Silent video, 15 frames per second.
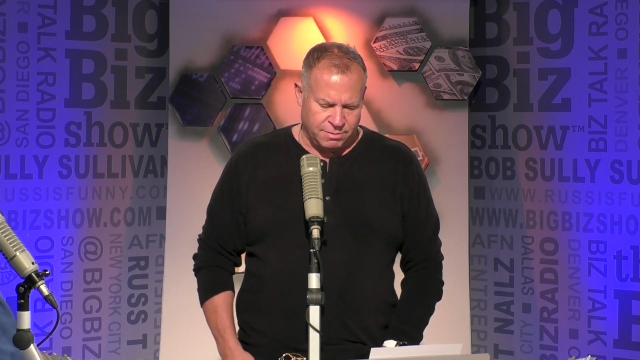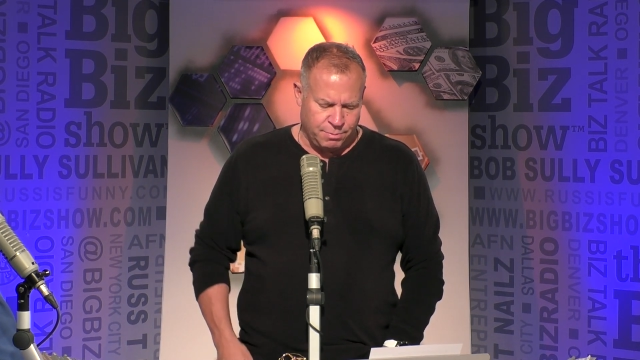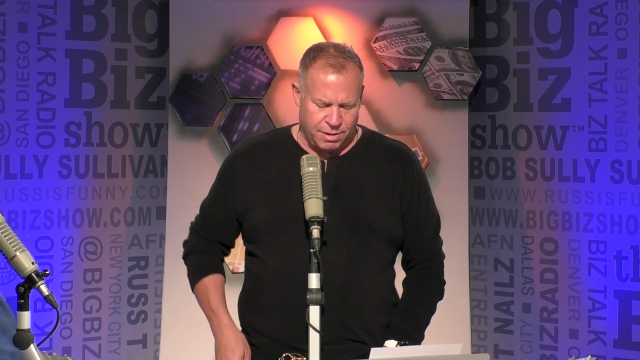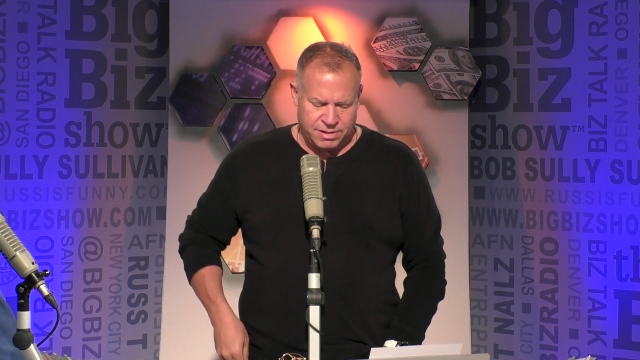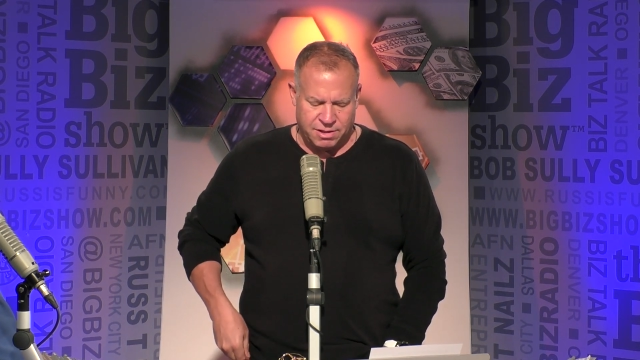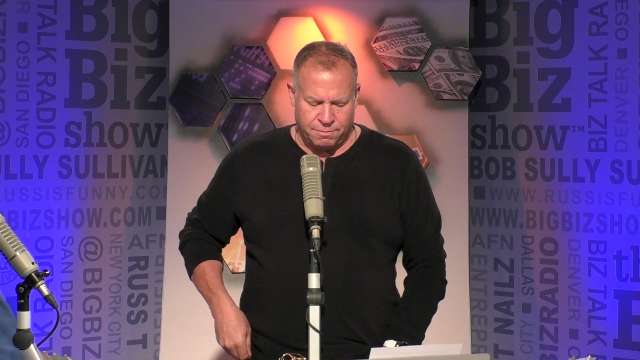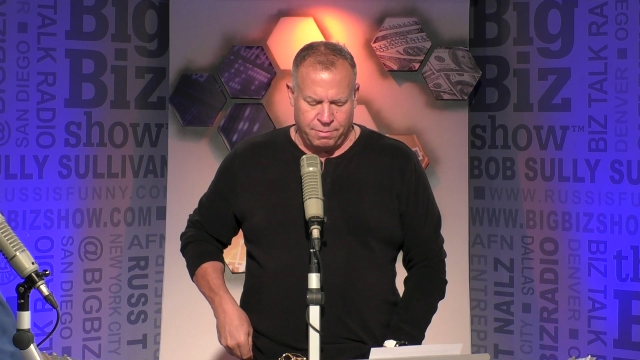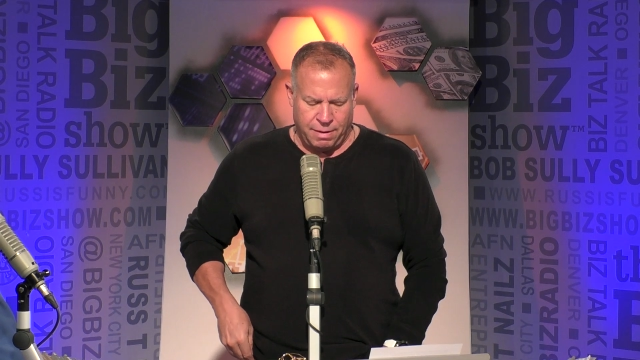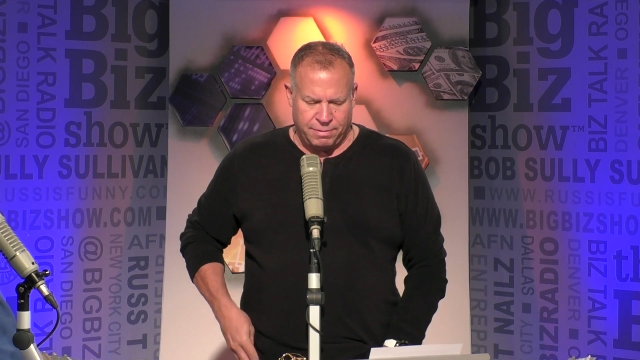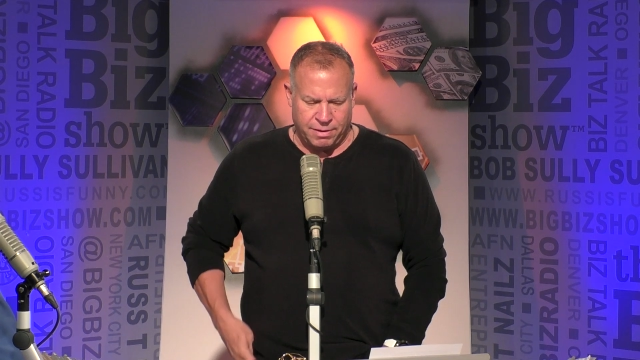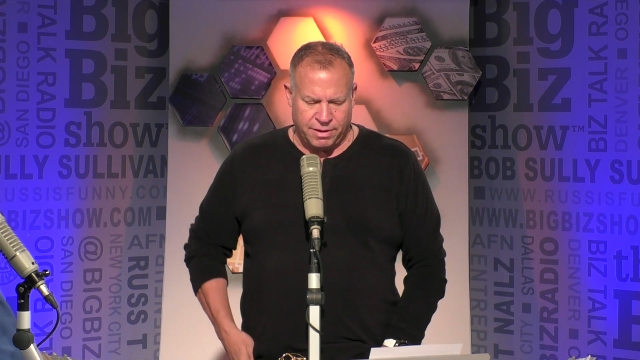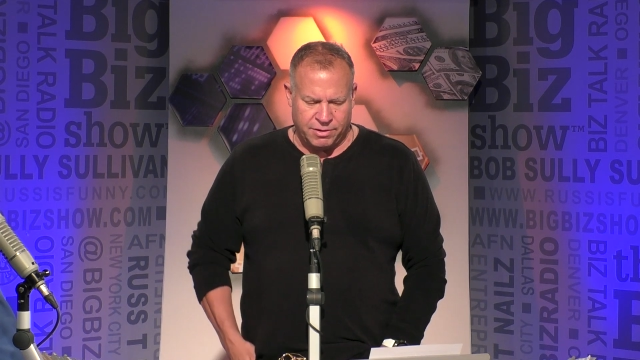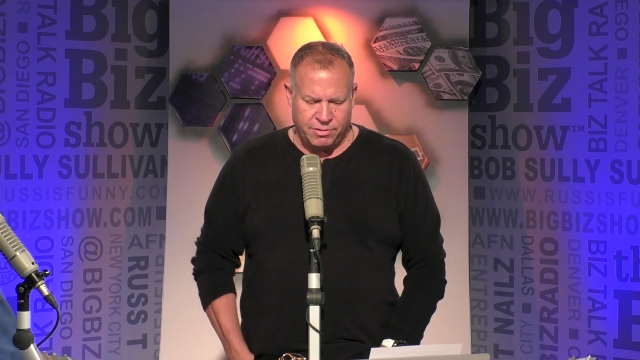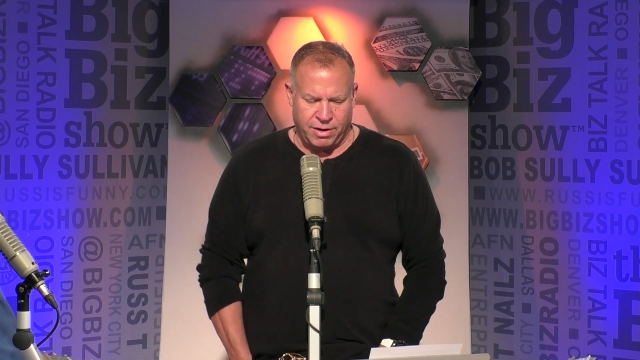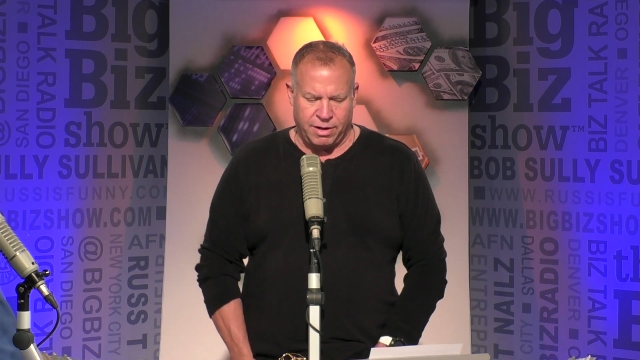Plus, they're
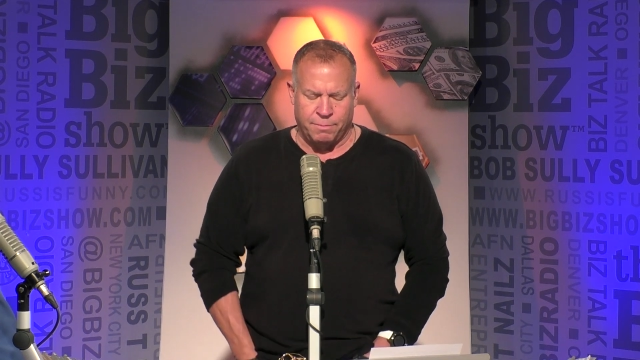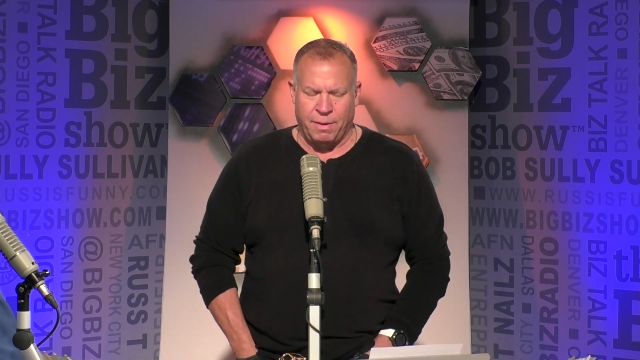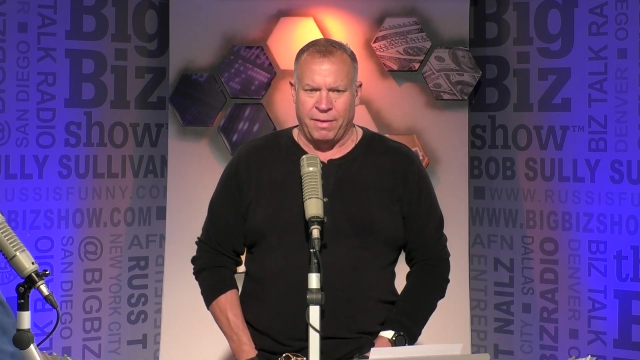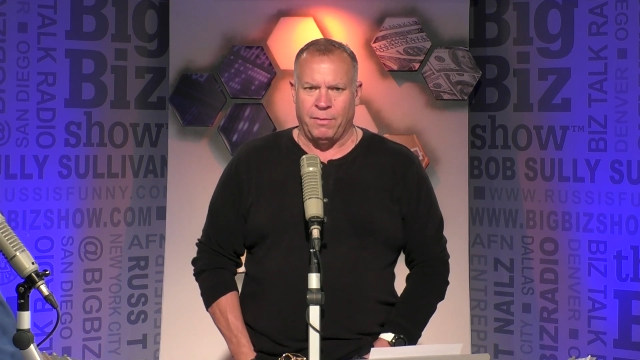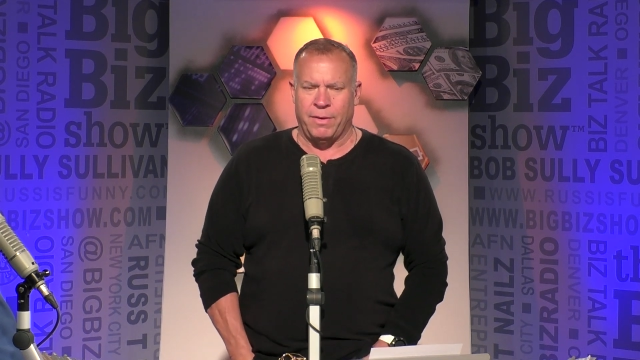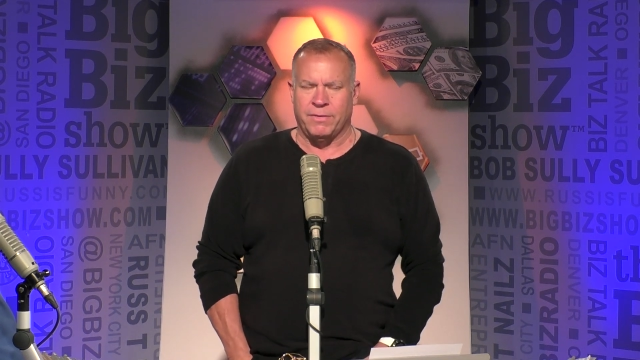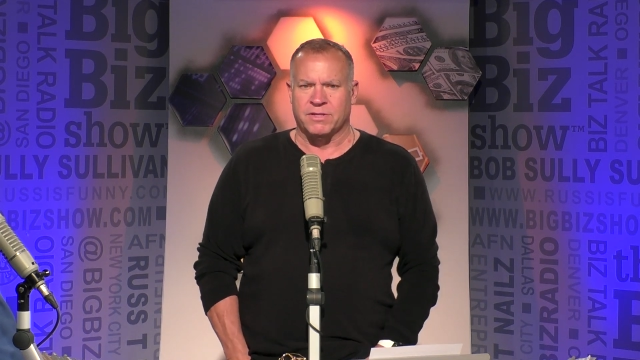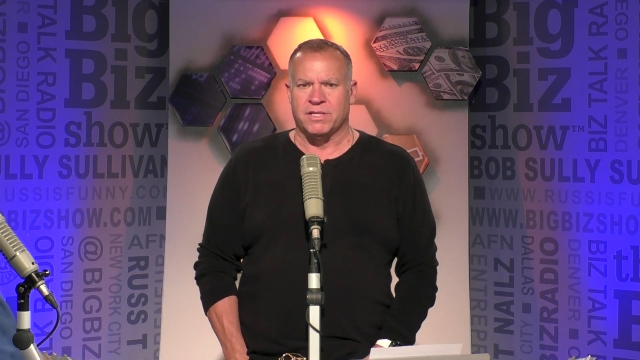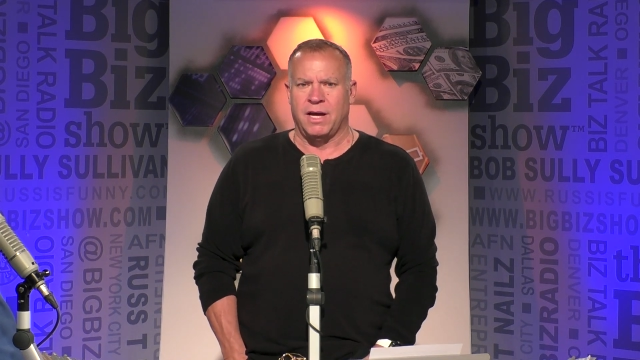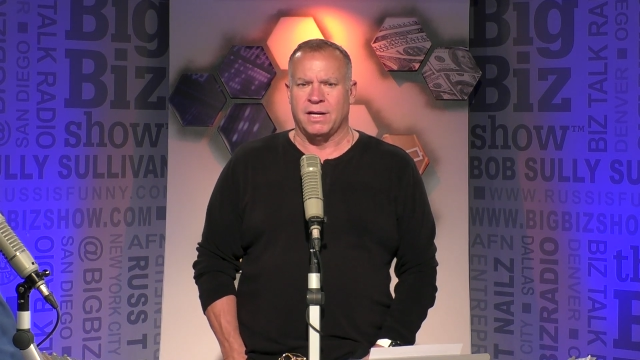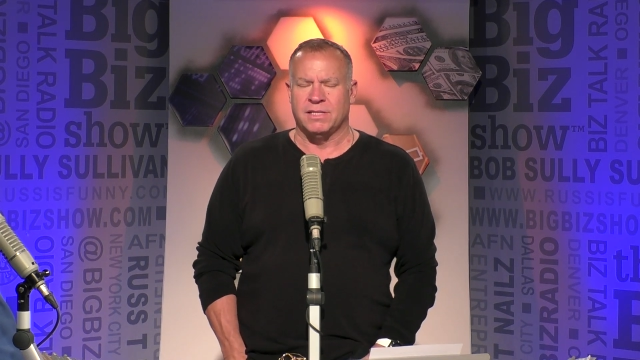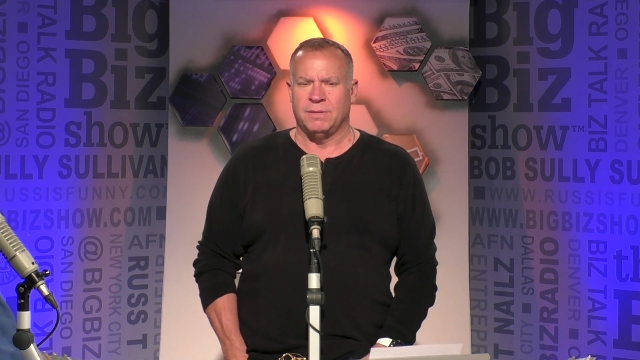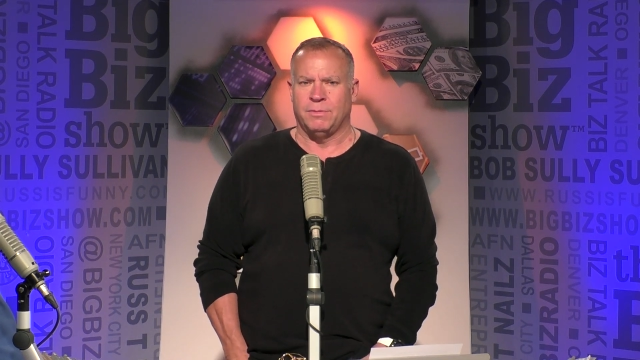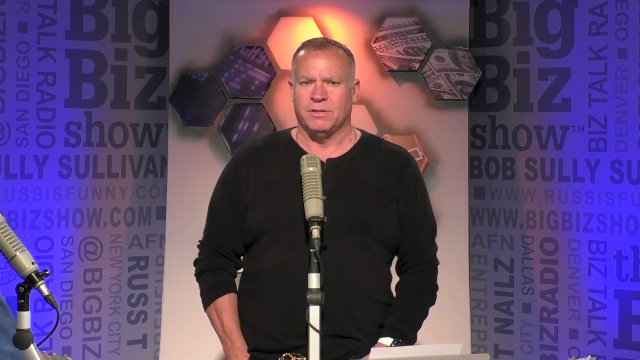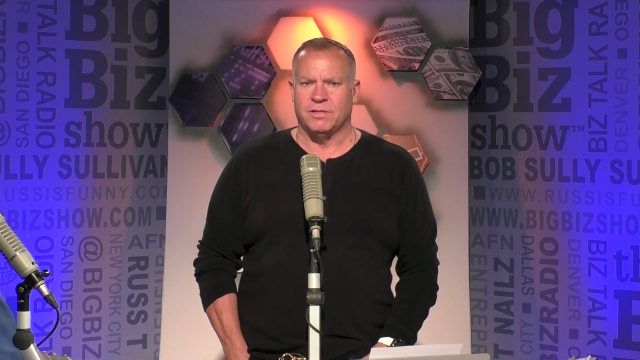publicly traded. By the way, their stock symbol